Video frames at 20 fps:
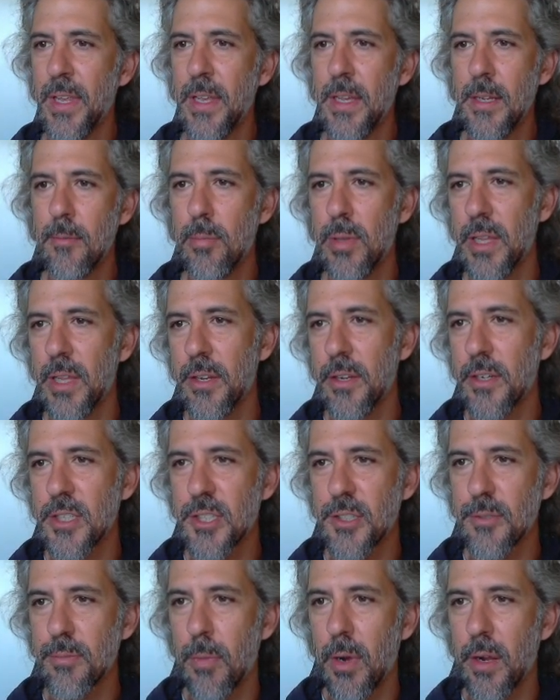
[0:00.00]
Blender's
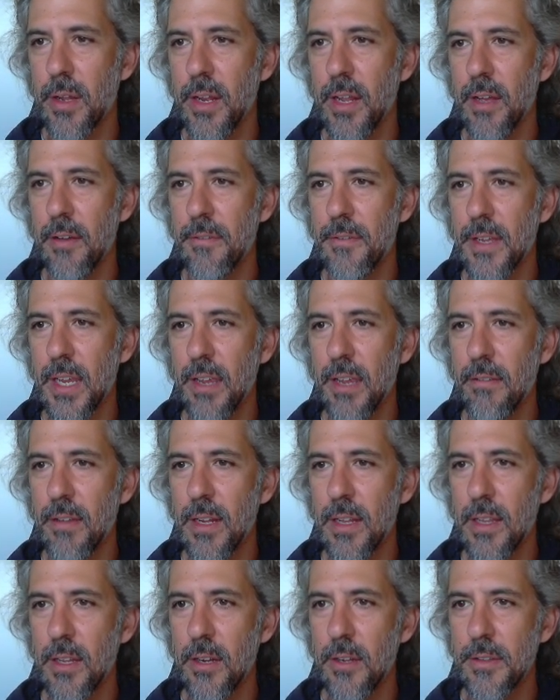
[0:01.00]
smart enough to give it a
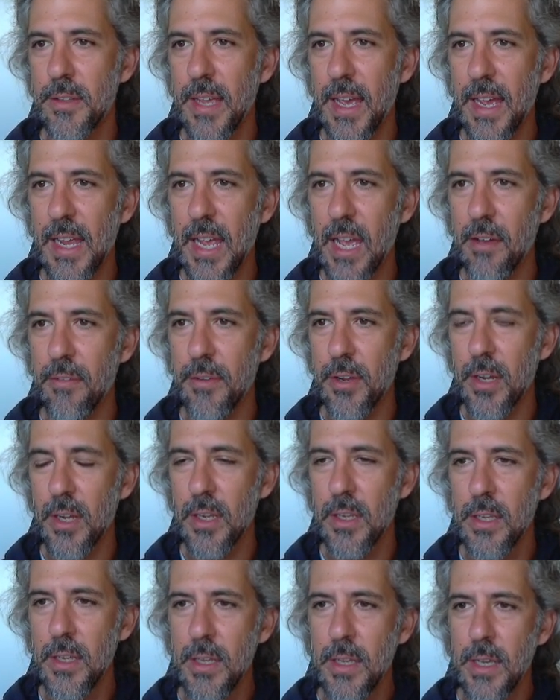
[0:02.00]
little tag after,
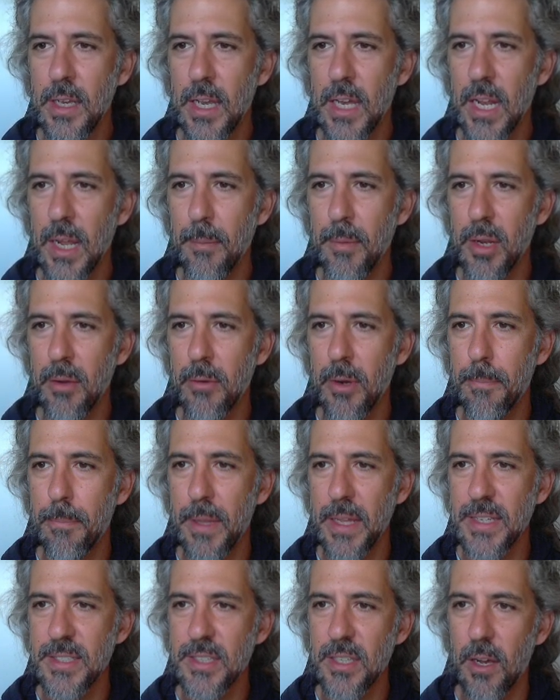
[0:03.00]
and I'm going to
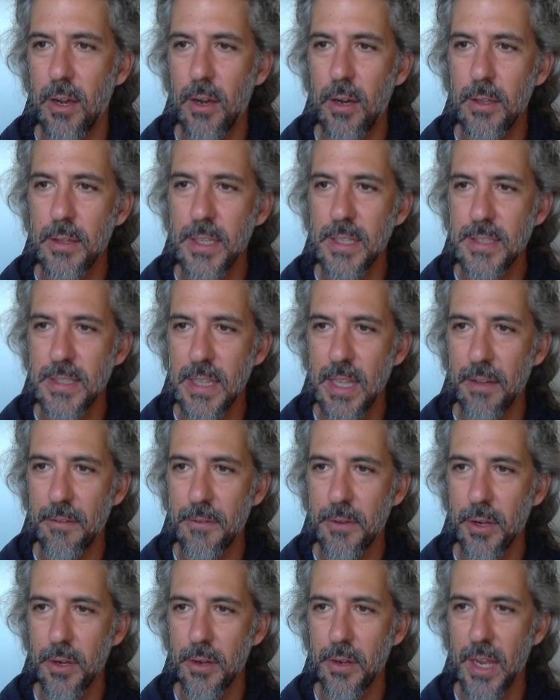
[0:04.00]
replace all these left
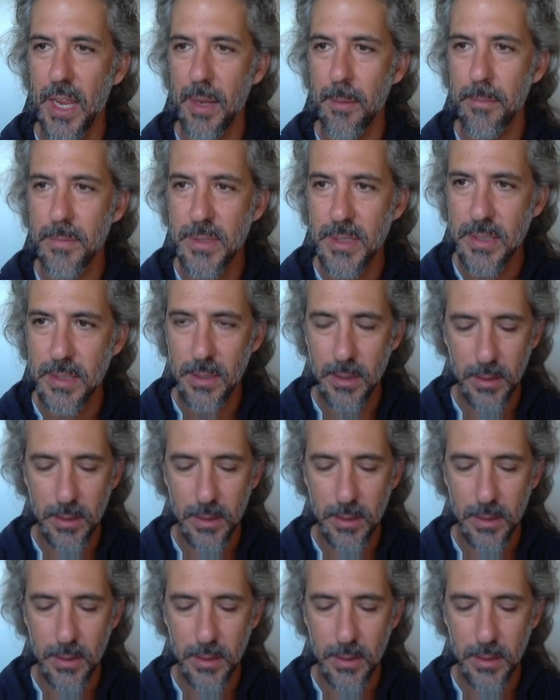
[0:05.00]
turn names